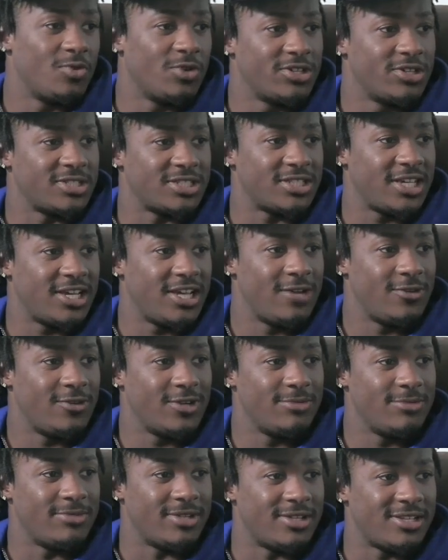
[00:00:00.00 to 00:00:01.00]
Stay with
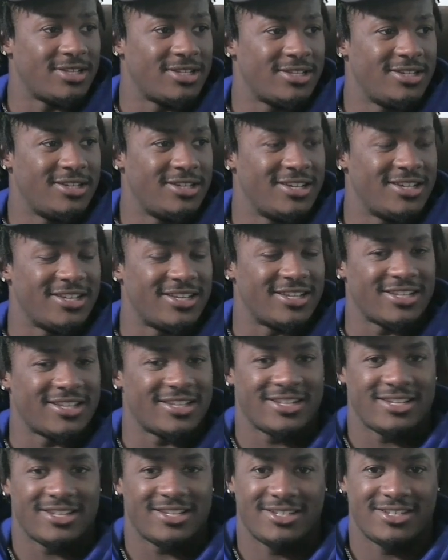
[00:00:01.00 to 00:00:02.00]
me. Yeah,
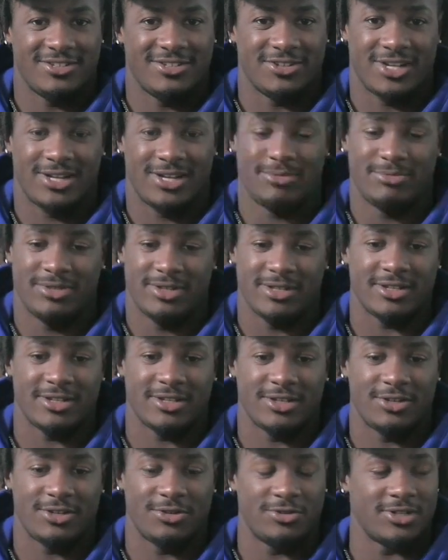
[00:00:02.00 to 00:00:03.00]
you know, I've been
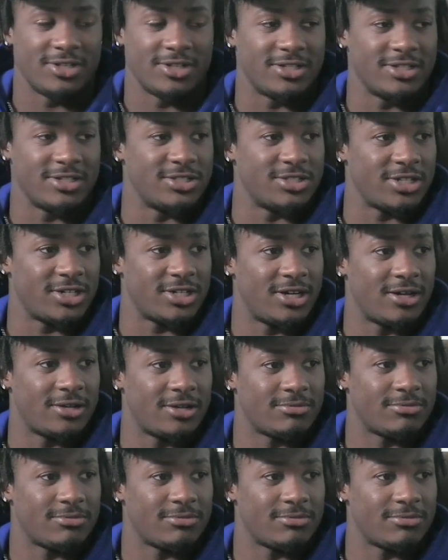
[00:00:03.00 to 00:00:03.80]
doing a good job.